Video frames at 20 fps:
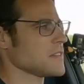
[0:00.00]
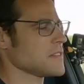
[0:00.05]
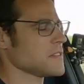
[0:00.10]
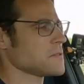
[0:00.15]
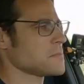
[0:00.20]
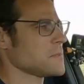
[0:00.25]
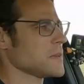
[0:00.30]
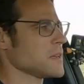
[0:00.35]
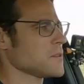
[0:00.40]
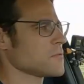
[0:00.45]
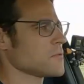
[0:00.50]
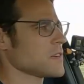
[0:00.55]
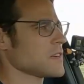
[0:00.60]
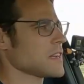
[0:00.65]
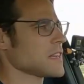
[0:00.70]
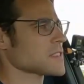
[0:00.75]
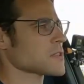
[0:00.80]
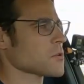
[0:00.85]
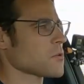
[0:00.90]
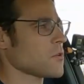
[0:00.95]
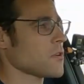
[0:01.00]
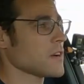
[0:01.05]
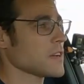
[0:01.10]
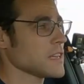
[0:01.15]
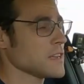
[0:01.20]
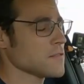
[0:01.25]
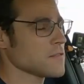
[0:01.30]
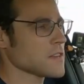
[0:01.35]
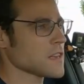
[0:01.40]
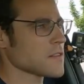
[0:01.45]
is being realized, or
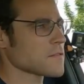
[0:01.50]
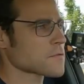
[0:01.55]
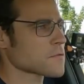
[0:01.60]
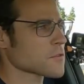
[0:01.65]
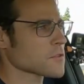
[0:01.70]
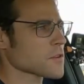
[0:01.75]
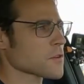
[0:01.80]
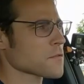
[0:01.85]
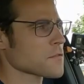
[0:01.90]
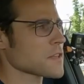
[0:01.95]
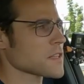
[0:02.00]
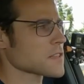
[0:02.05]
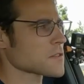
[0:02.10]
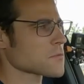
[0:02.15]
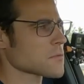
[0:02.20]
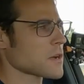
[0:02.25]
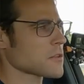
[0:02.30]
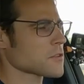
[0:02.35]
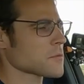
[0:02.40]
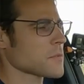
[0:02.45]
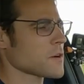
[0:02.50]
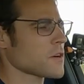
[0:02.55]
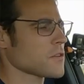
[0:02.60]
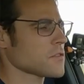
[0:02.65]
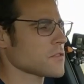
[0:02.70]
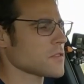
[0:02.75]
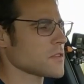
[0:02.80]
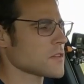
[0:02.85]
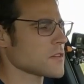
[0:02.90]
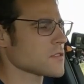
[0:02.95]
even in front of that
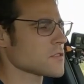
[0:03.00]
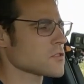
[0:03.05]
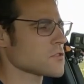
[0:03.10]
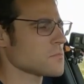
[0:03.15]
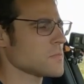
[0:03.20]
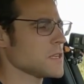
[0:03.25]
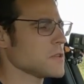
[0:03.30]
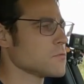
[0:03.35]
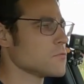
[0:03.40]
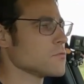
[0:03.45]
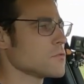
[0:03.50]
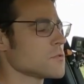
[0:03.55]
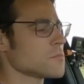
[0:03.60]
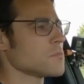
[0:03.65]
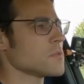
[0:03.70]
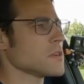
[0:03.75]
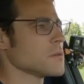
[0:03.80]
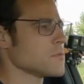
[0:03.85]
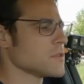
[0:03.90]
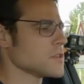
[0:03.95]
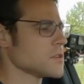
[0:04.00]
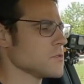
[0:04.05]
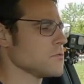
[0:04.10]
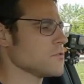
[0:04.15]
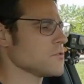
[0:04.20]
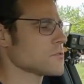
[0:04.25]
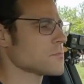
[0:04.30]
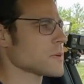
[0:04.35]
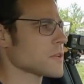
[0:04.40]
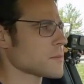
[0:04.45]
roundabout, the speed would be
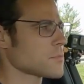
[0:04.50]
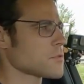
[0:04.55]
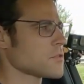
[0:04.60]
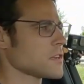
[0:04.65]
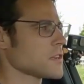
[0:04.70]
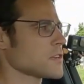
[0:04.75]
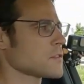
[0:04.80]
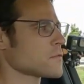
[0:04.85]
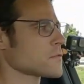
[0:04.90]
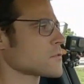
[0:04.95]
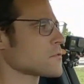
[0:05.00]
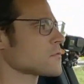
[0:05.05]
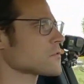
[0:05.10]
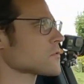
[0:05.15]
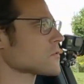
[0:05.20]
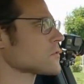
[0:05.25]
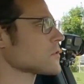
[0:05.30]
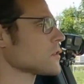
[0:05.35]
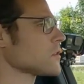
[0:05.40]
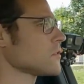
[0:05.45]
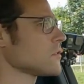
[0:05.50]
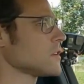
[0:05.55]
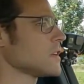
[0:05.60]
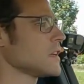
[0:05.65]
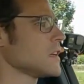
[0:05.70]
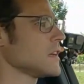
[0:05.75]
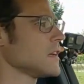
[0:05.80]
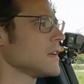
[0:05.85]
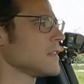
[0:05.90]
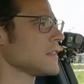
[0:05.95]
reduced by the predictive cruise control.
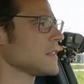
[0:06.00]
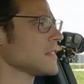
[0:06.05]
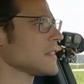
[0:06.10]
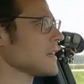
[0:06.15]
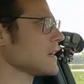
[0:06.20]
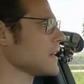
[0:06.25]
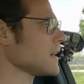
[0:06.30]
And then,